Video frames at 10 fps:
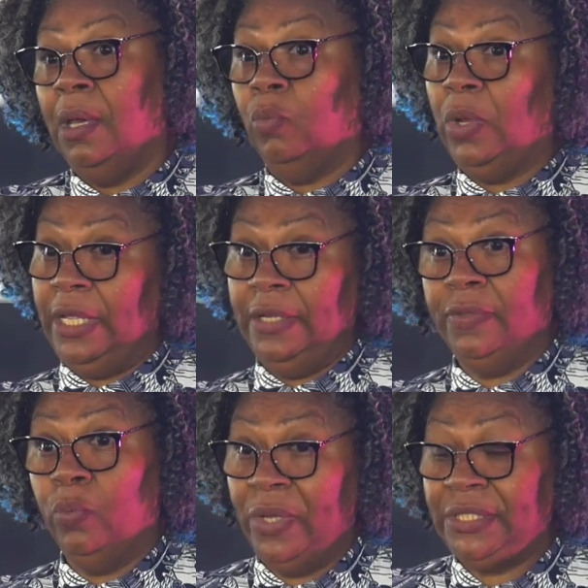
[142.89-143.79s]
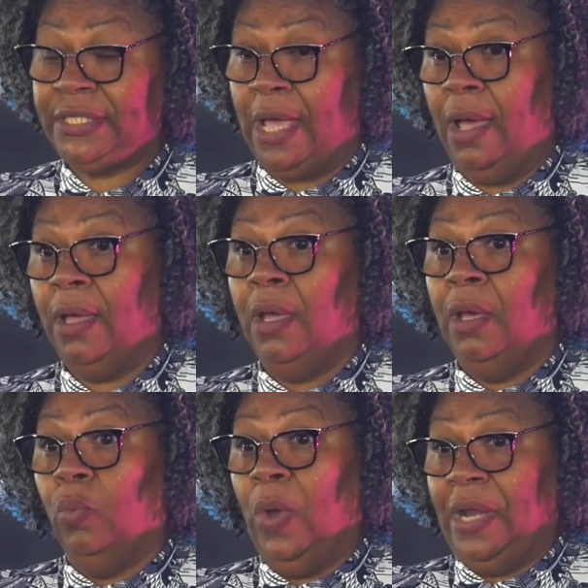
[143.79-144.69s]
Well, in the winter,
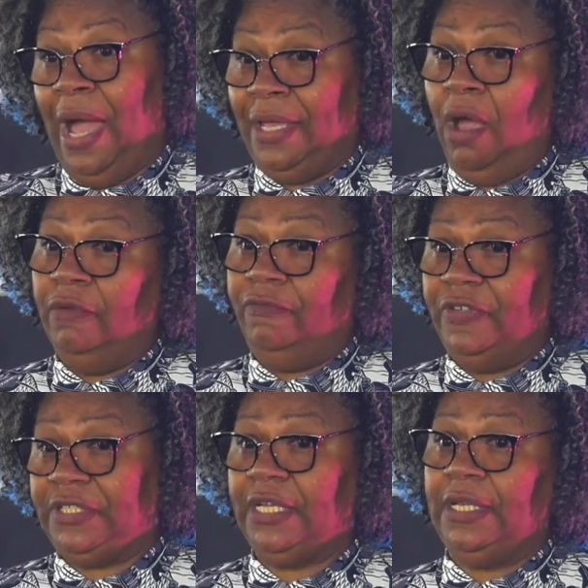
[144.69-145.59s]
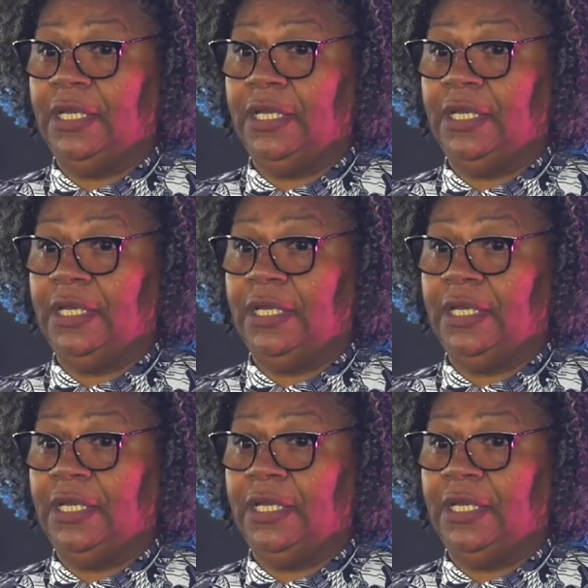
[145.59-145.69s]
when I can't physically